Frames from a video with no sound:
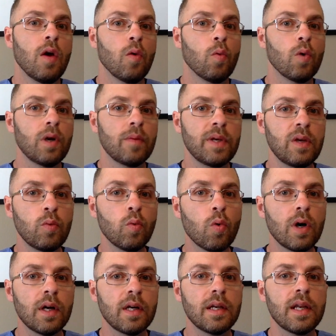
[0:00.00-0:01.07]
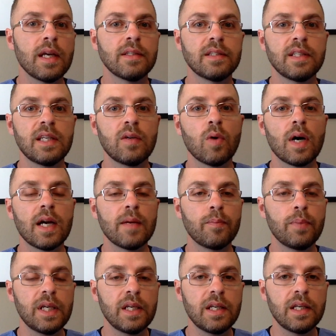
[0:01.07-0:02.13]
one B one C Y
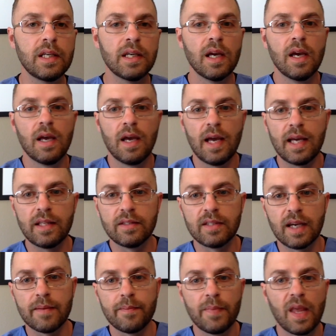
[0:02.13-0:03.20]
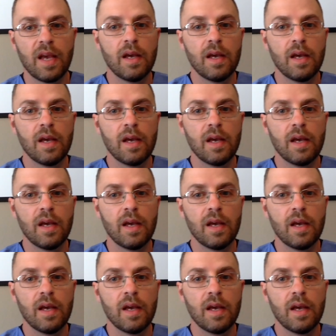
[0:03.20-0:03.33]
P enzyme,